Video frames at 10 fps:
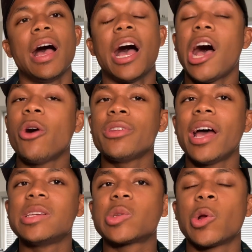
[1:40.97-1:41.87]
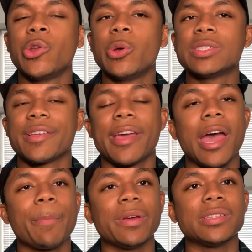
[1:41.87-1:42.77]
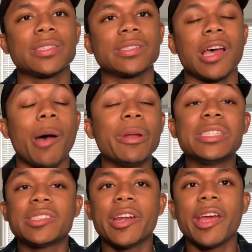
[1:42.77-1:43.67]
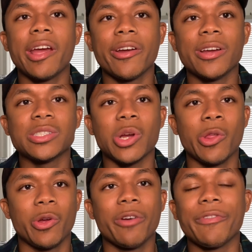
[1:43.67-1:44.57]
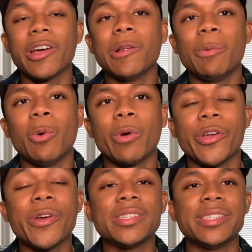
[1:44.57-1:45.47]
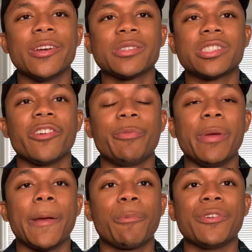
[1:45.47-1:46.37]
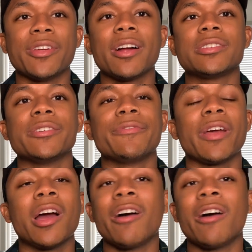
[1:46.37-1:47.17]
How nice or new is the campus? How many study areas are there available where you could see yourself being productive and